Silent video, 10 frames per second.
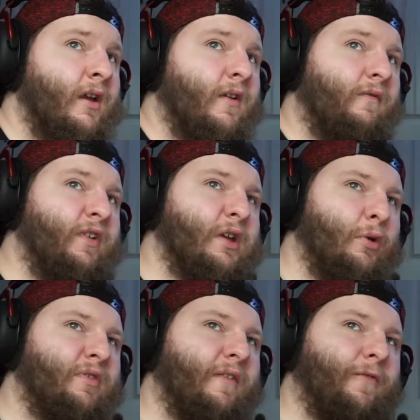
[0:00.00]

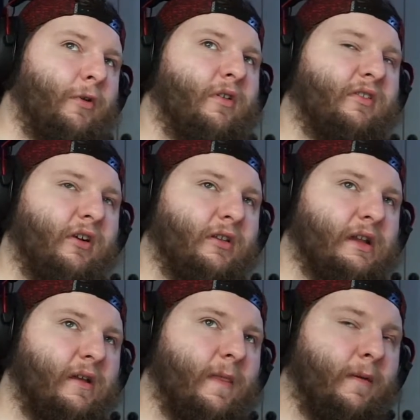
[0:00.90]
videos that focus on
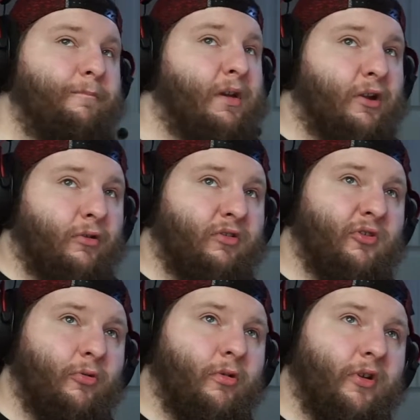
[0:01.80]
the bigger
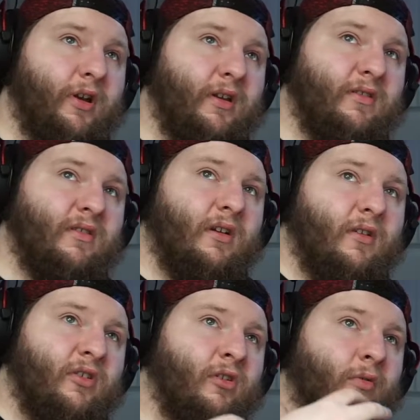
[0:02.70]
stories,
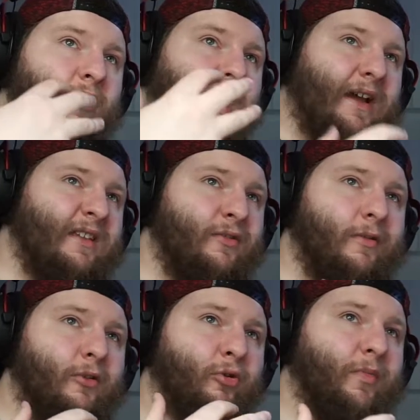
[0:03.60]
so that I can do a
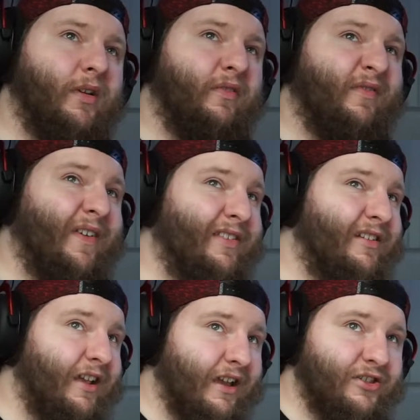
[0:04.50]
little bit of
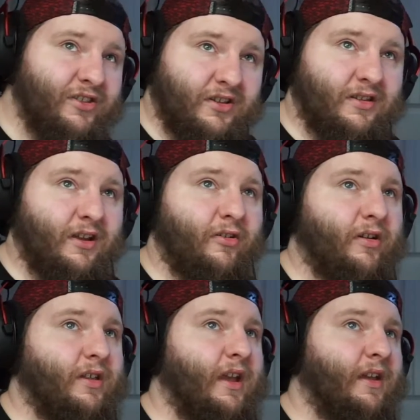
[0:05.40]
investigation in there
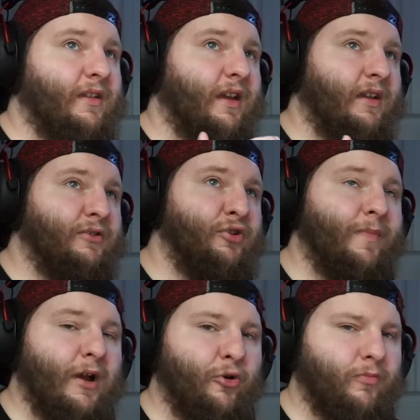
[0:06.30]
and do
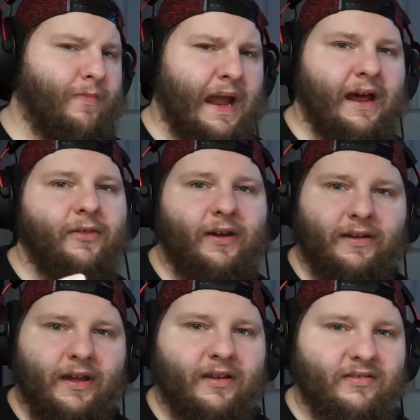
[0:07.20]
my own math, I
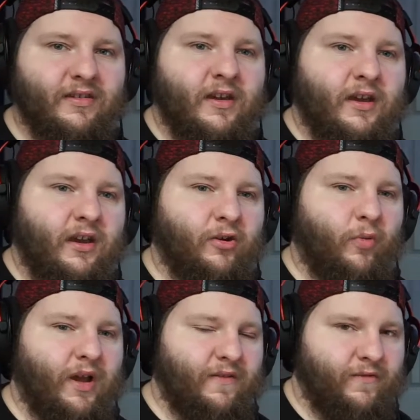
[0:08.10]
guess, in a
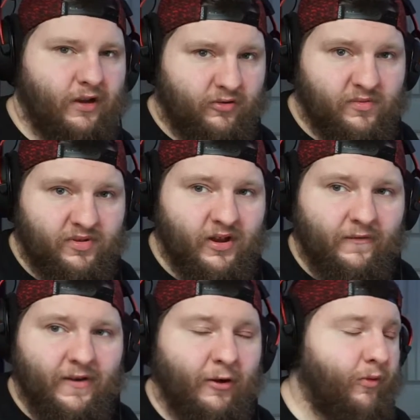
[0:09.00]
way, and figure some
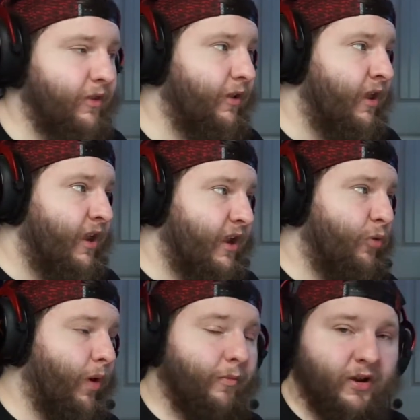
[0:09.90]
stuff out with it. Either
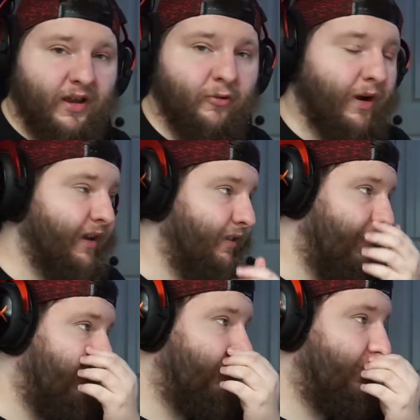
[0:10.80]
way, we're gonna get right into this.